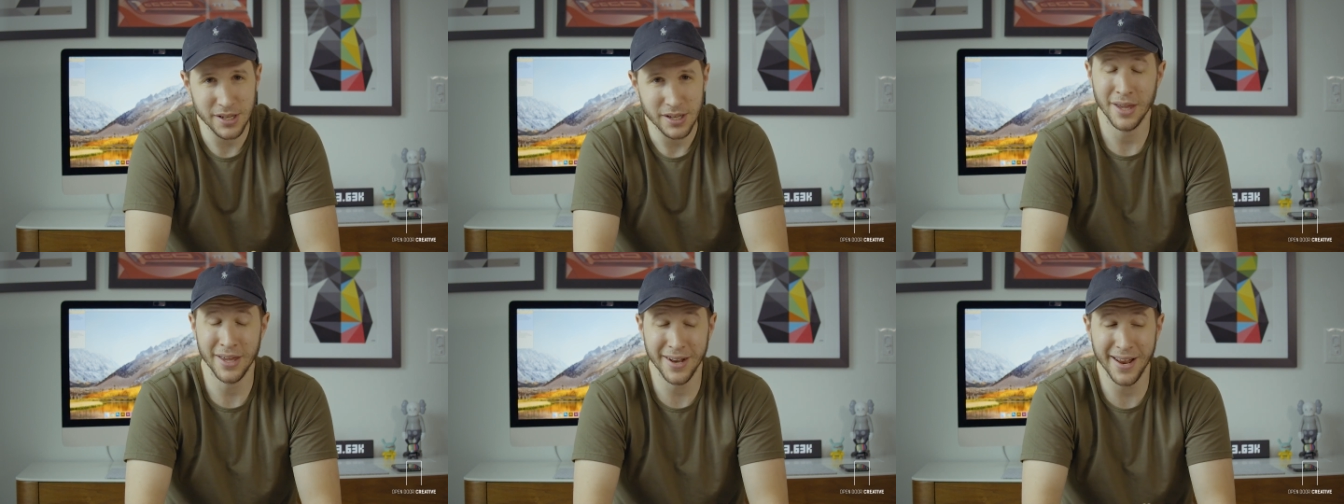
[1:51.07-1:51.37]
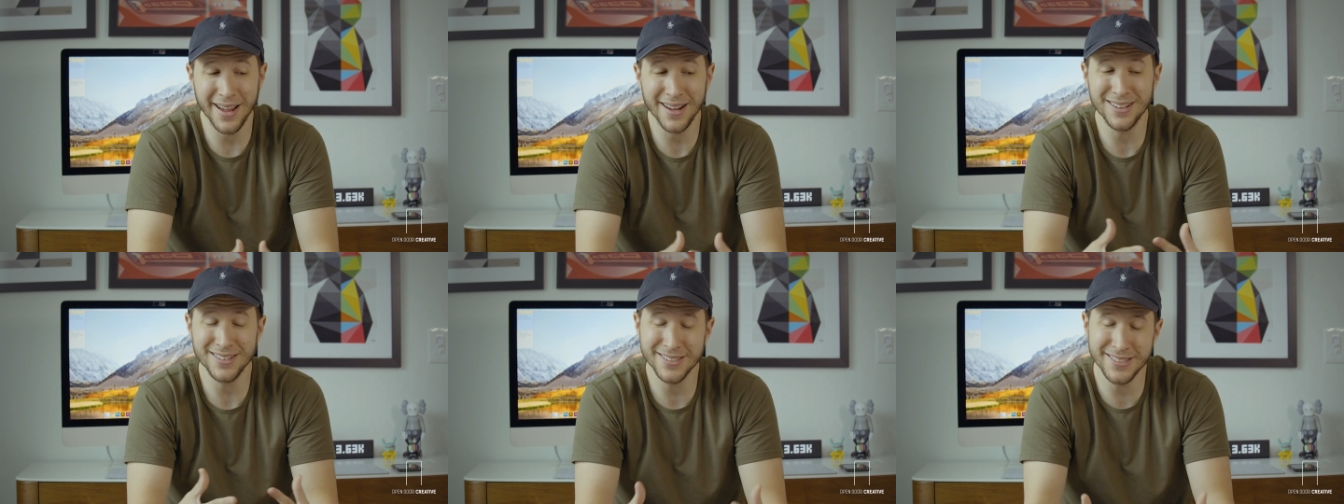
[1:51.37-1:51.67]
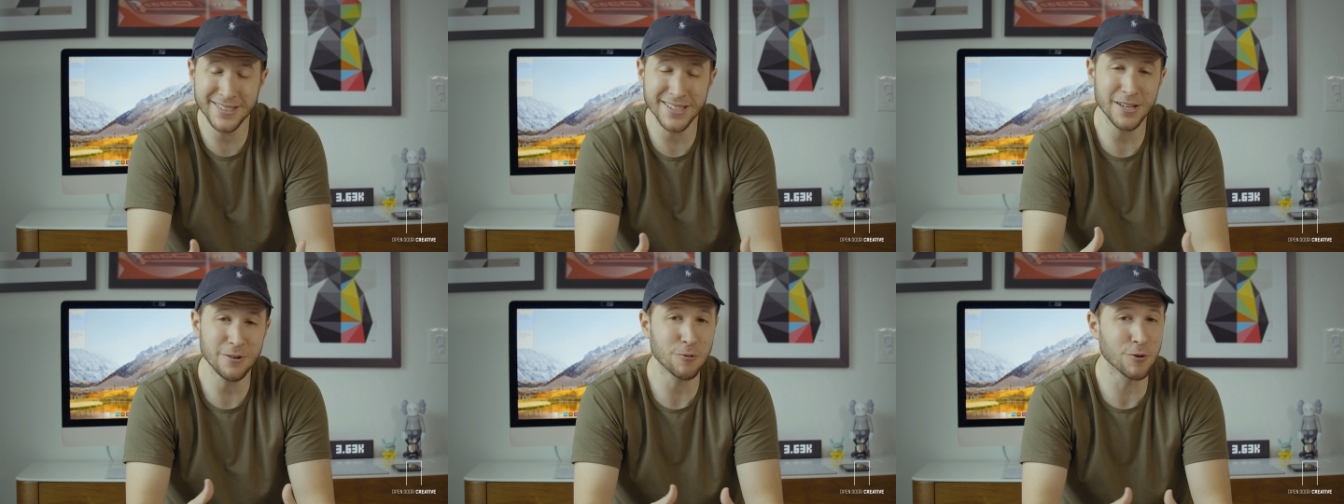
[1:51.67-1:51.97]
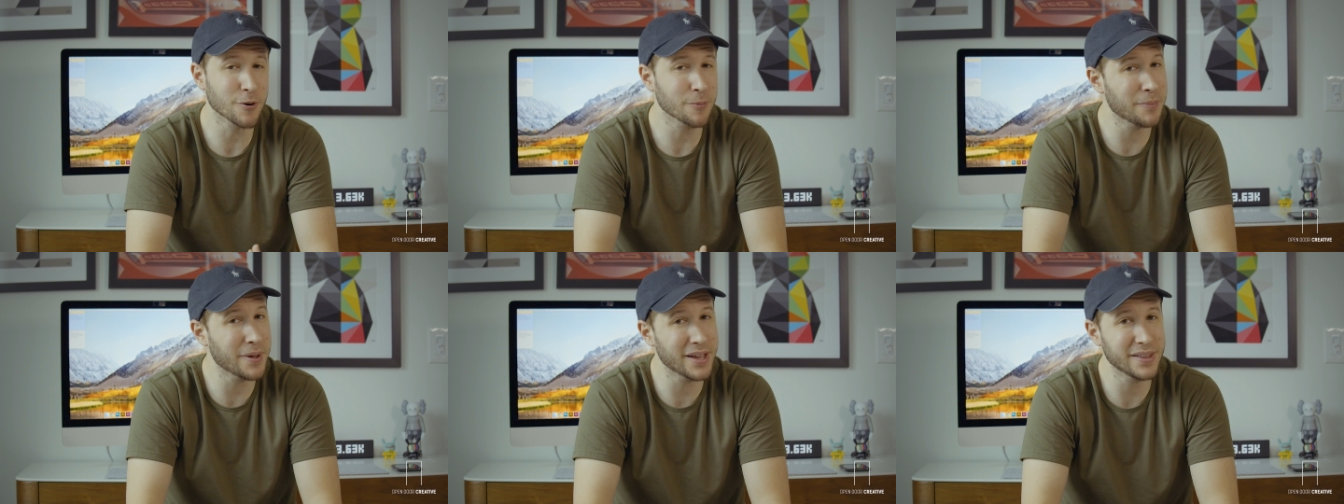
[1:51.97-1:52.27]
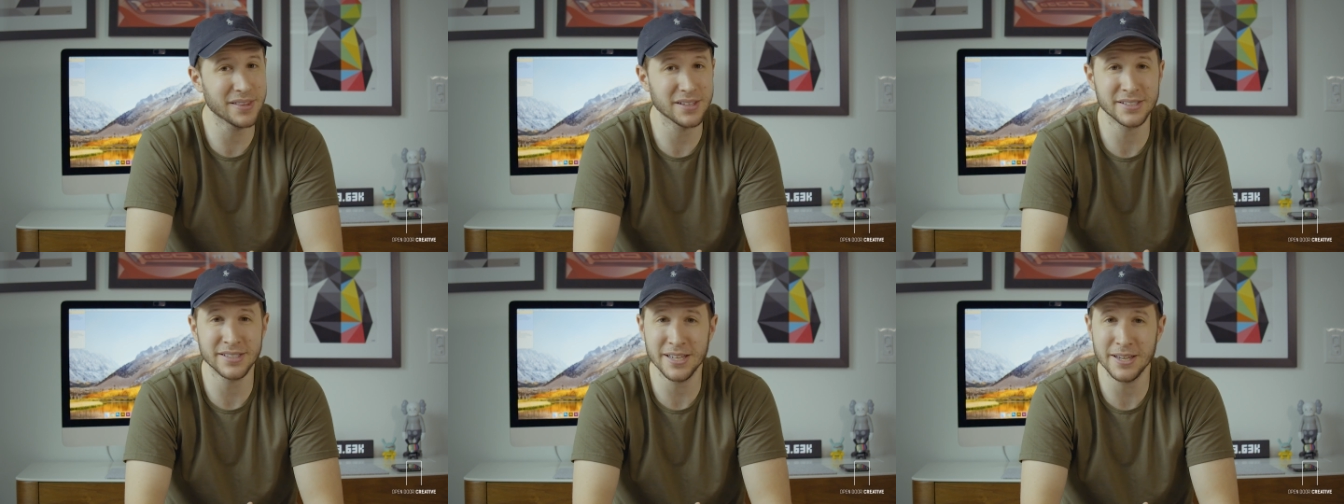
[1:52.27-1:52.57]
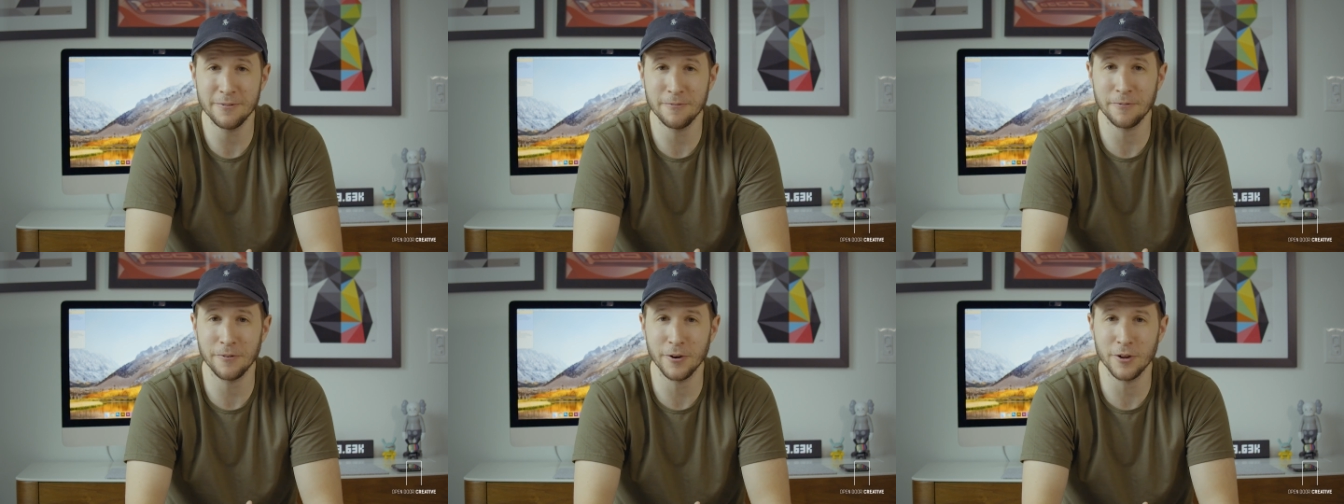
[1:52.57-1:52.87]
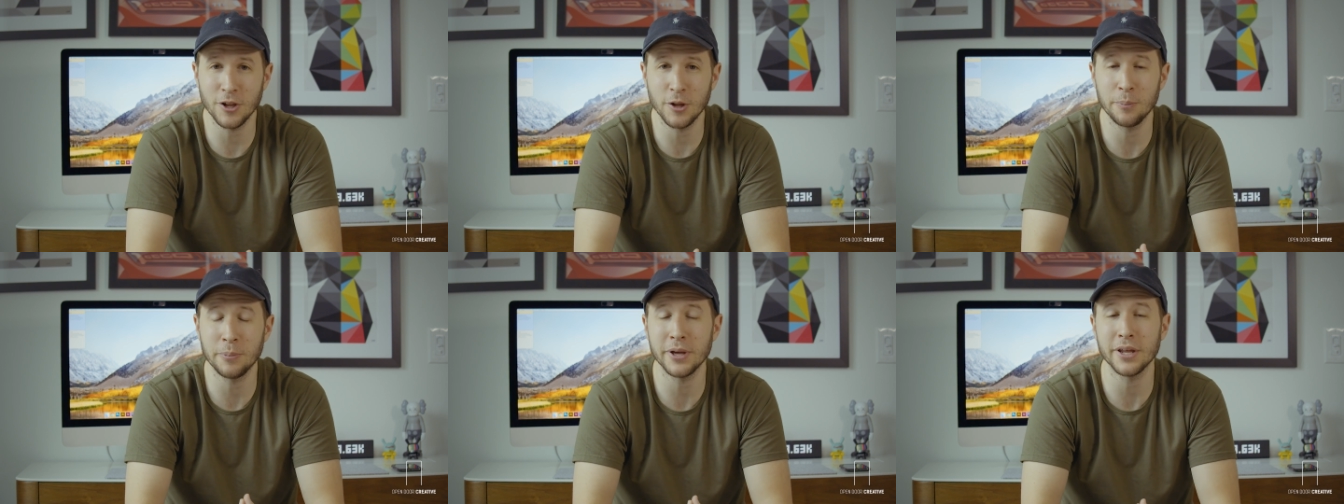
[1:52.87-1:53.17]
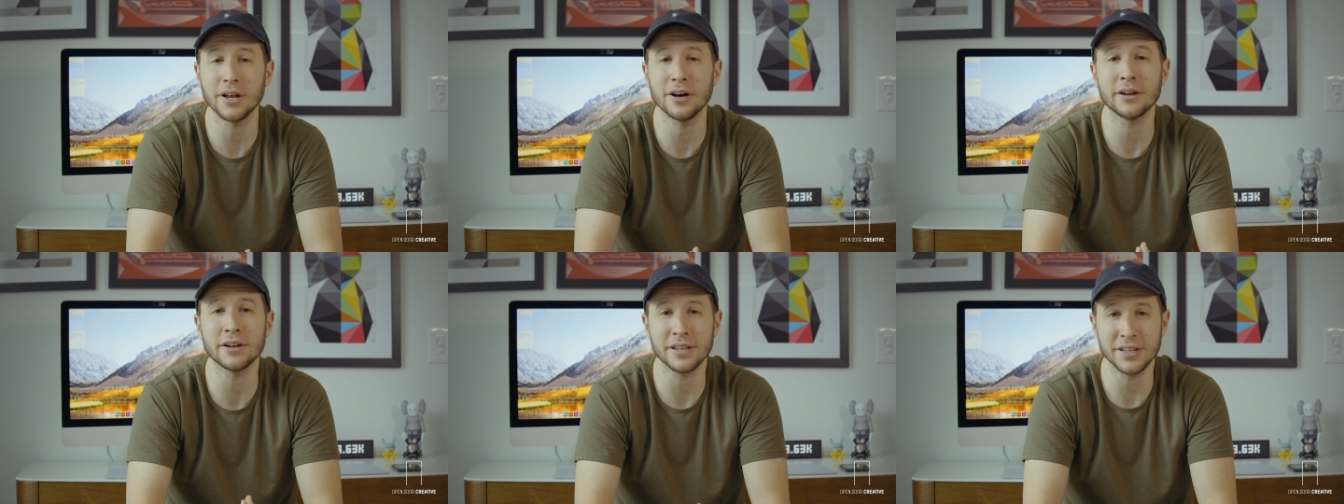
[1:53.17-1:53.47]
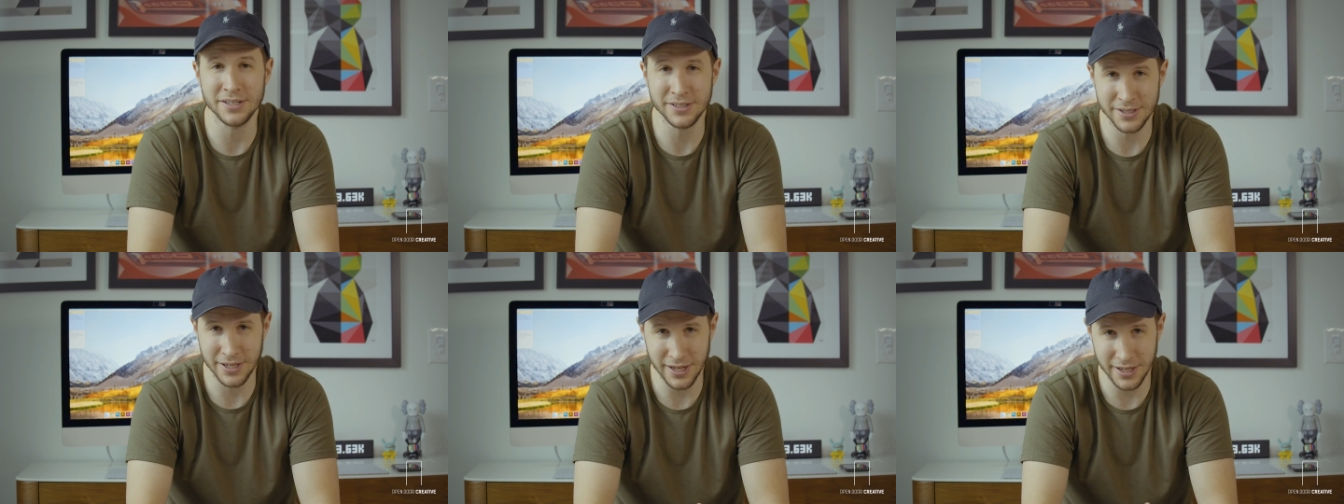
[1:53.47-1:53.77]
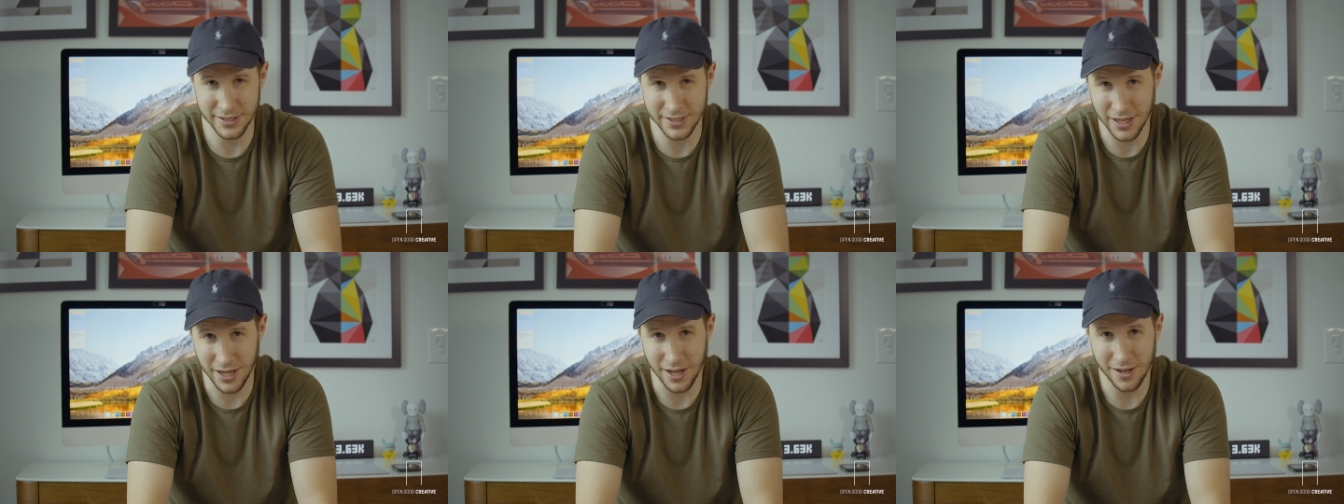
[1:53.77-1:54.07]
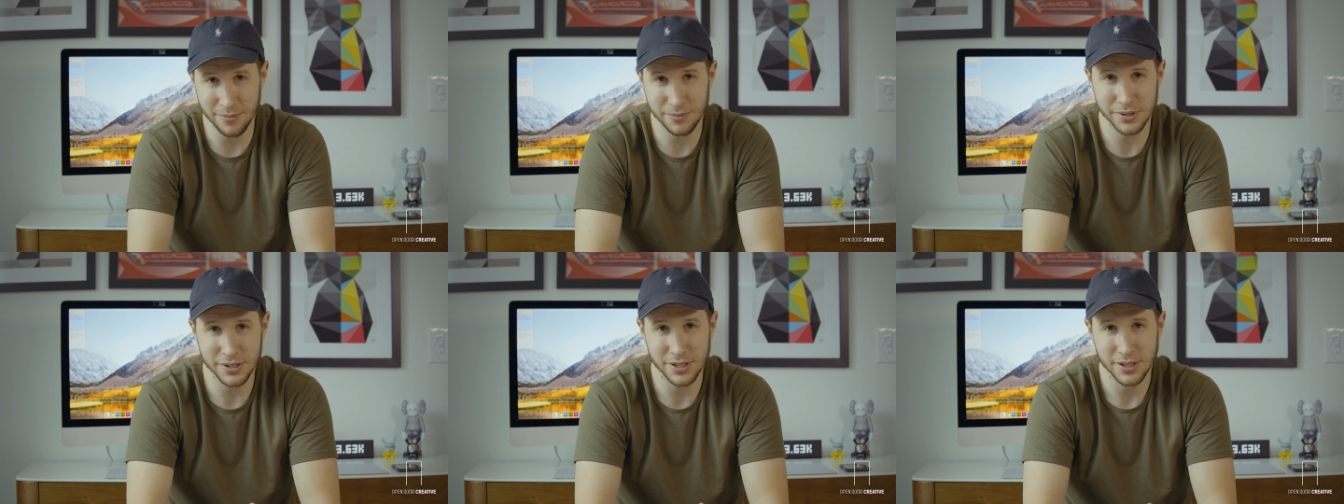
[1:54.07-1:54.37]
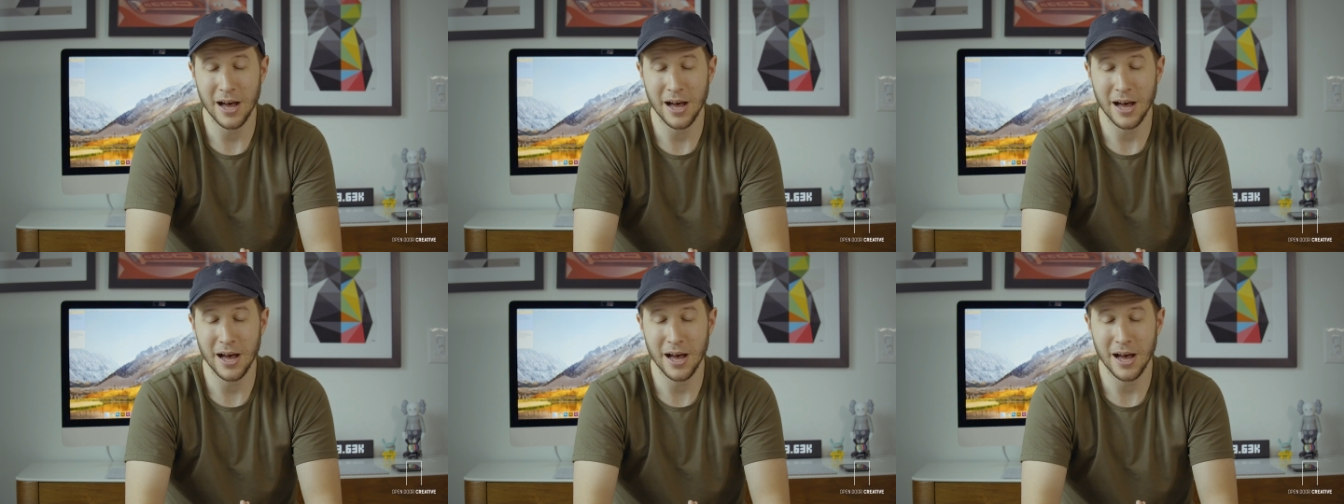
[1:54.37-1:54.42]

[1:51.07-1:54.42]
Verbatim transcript: and I could see where it made the team feel a bit uneasy at times.